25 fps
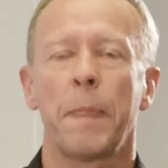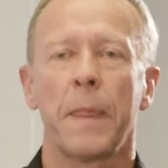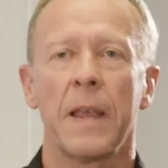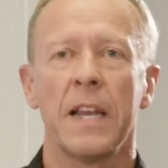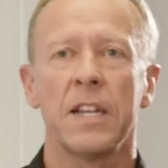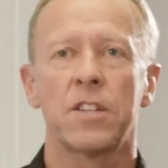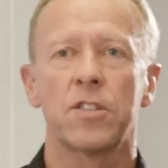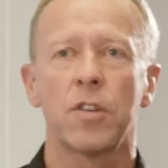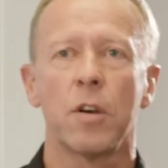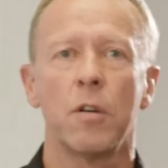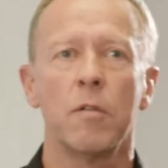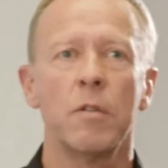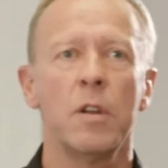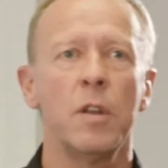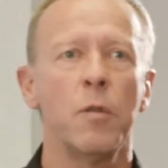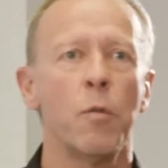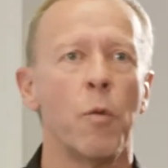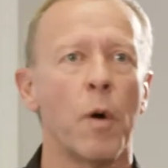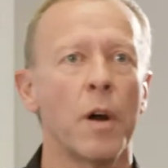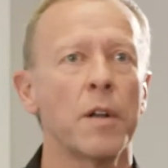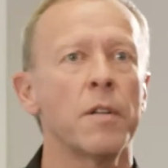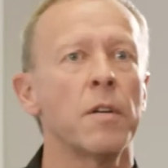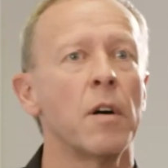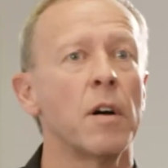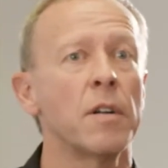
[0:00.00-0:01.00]
It's only
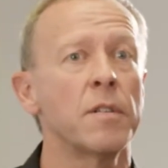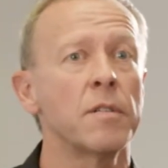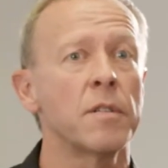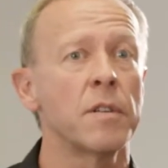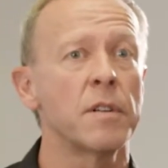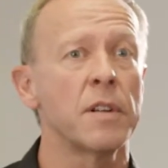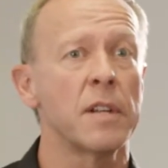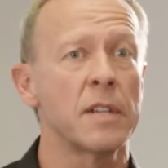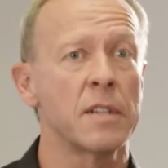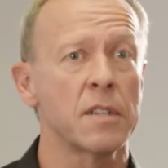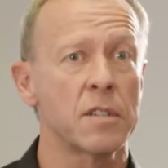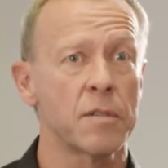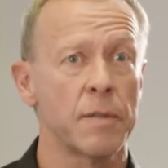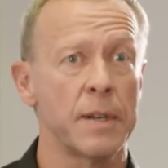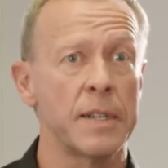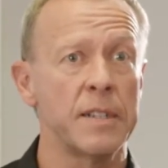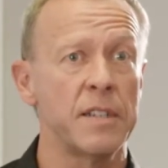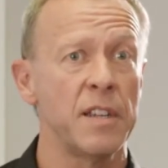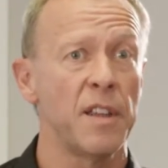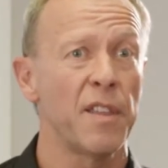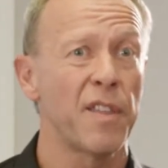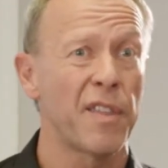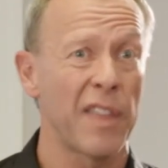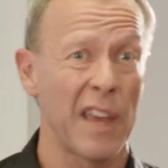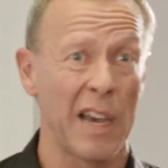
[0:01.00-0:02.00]
one hundred
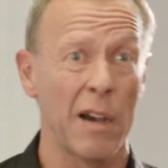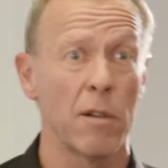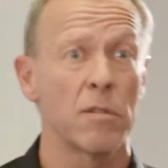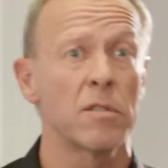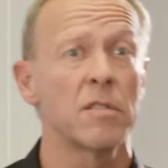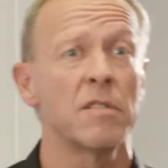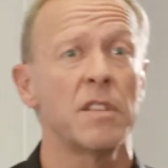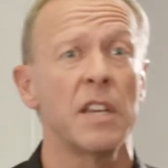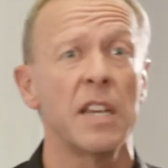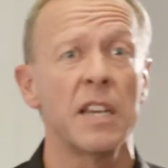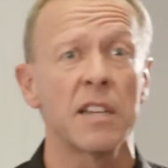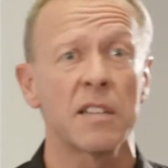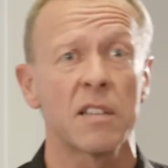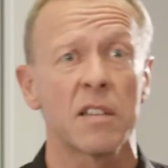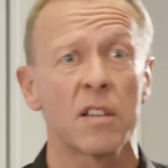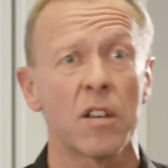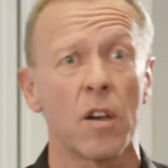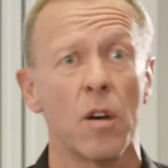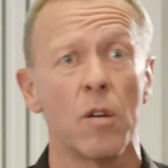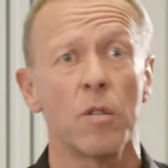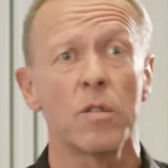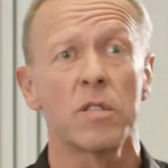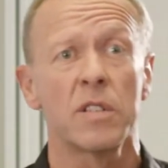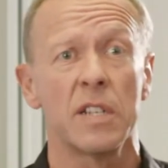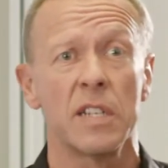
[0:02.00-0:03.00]
twenty thousand years
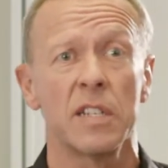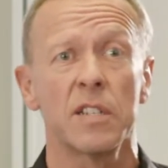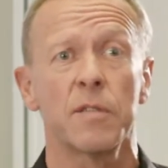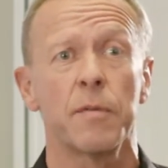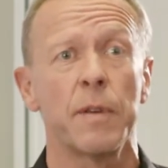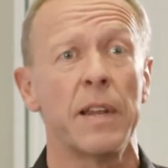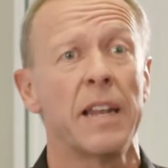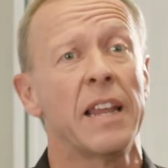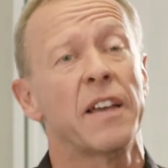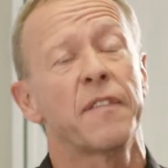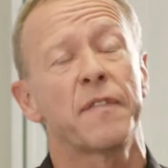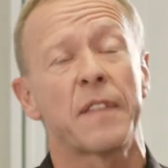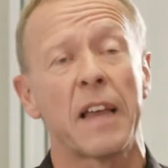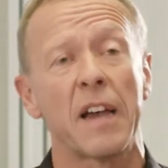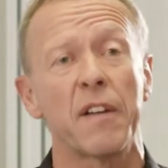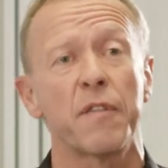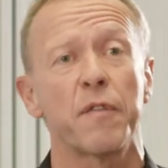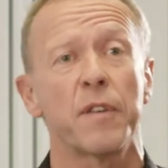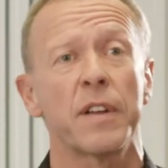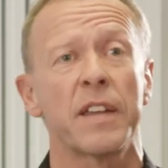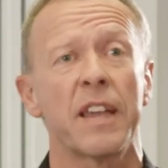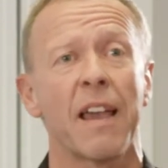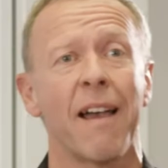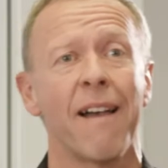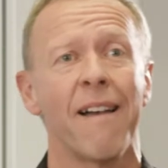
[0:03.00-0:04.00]
ago since we left
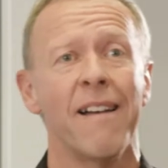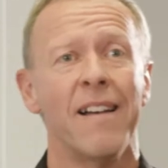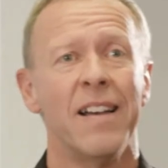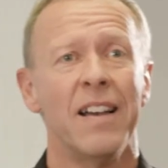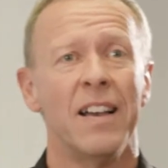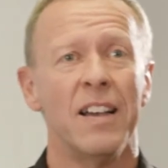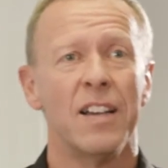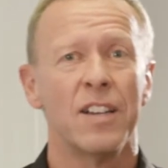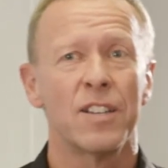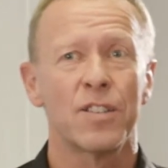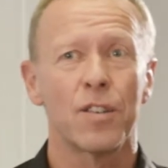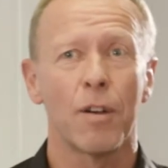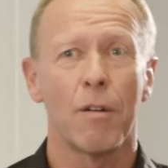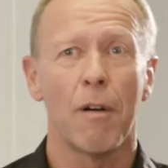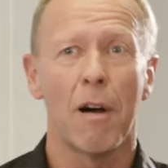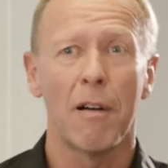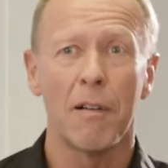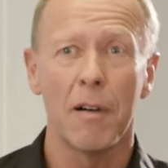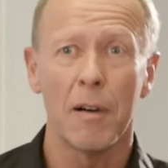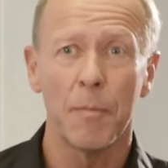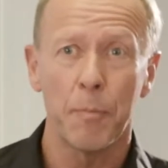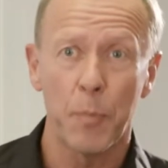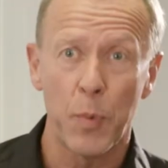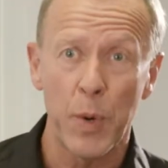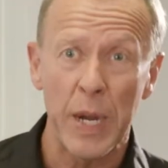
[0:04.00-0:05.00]
Africa, so
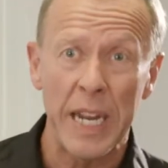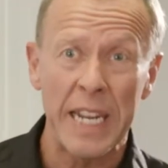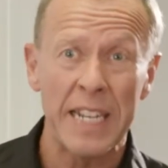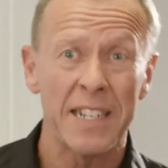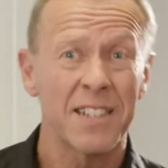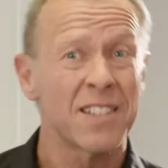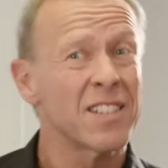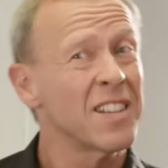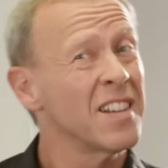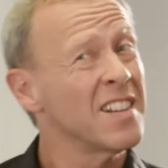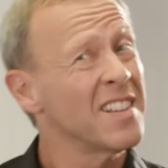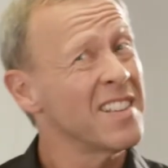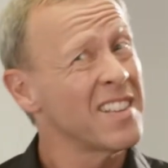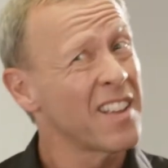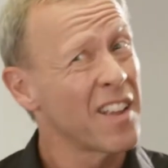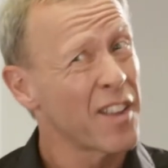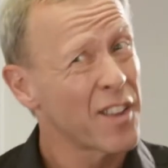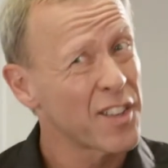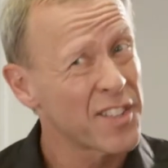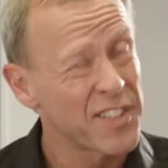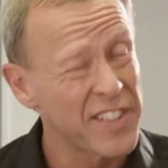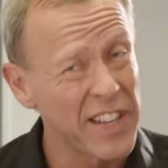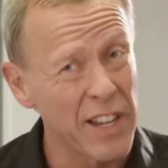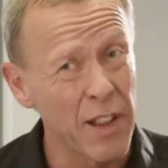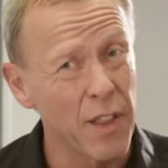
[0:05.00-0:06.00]
our brains
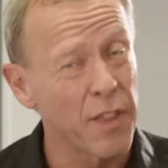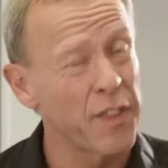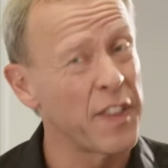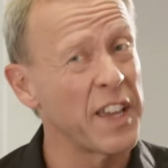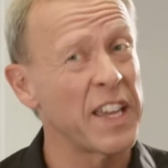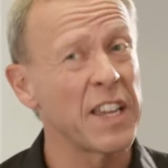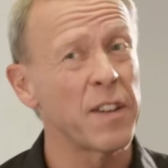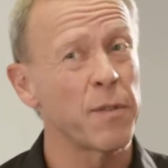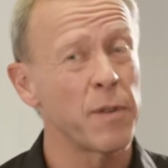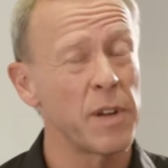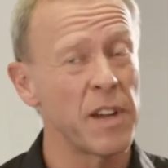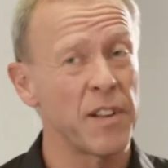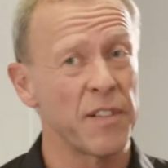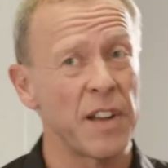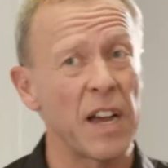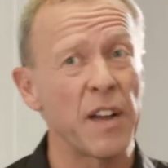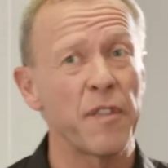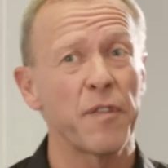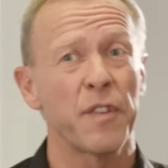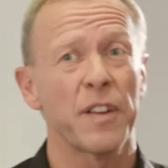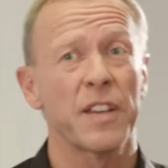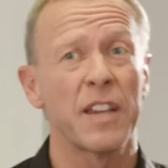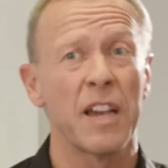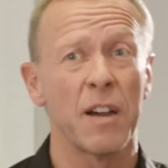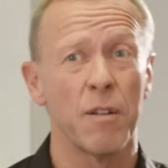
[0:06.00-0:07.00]
still think we're in
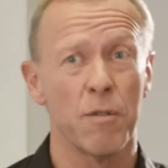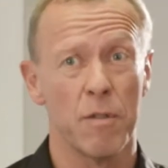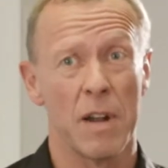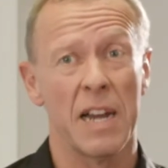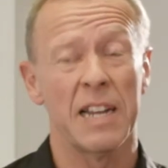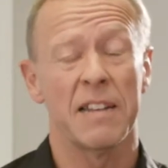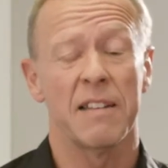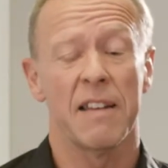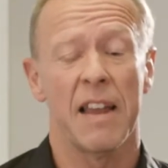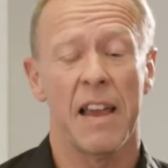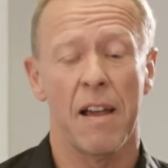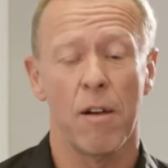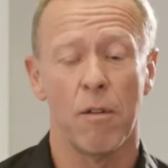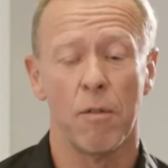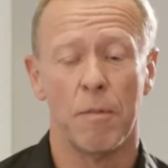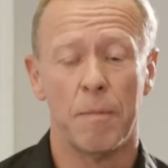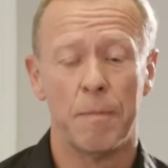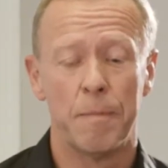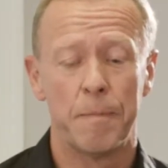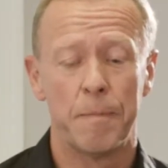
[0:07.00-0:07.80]
Africa right now.